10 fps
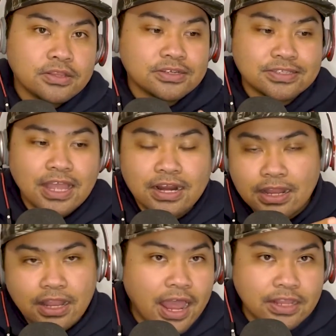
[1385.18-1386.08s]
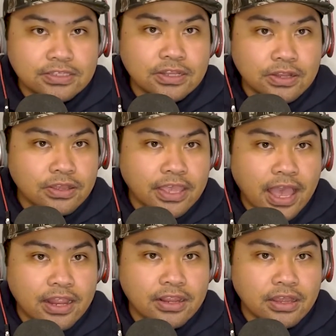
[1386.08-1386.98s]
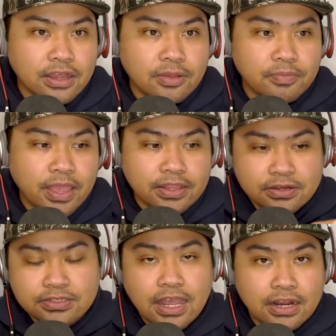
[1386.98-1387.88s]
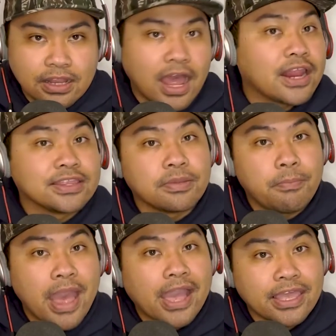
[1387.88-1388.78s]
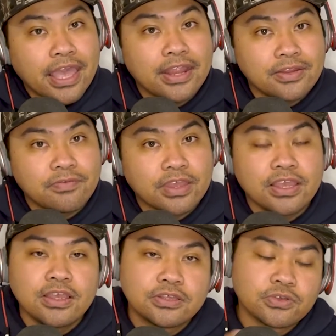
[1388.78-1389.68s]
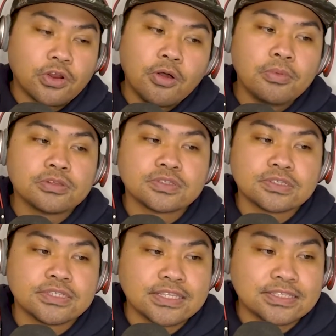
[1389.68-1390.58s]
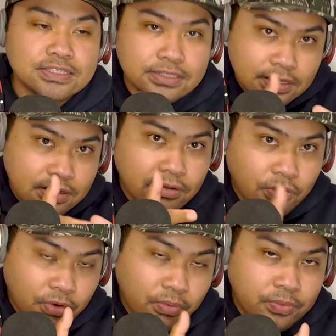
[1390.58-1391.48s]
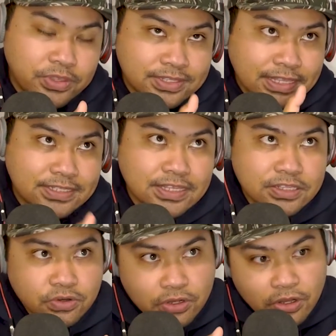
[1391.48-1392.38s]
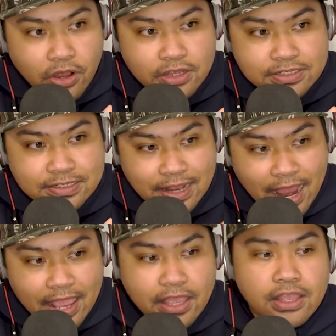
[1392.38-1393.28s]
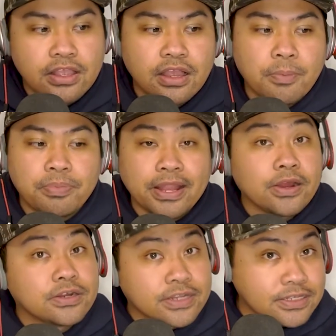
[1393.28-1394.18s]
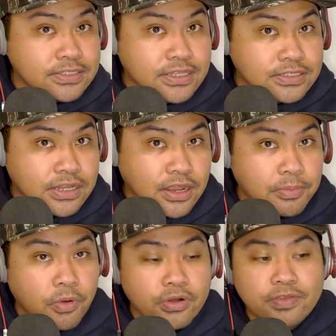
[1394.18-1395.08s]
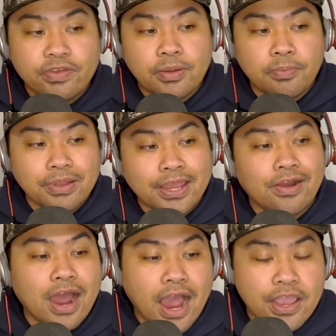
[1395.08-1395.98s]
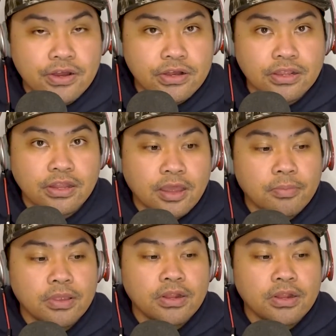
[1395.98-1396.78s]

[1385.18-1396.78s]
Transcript: there's not a lot to look at, and there's not a lot in the back end of it. So it almost sits, or when we say sits or looks like a player distance club or even a player iron club.